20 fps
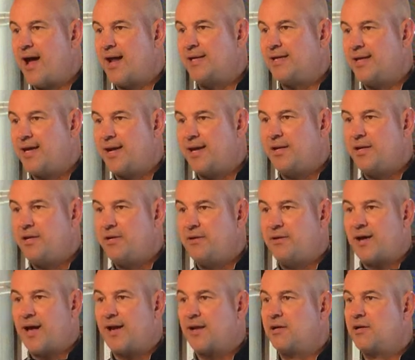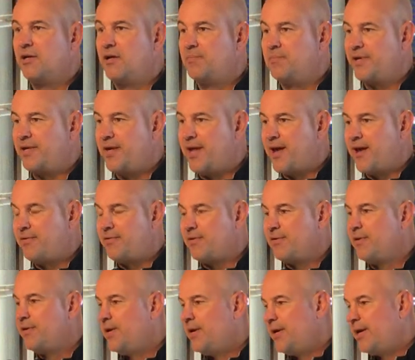identity. You got to come together.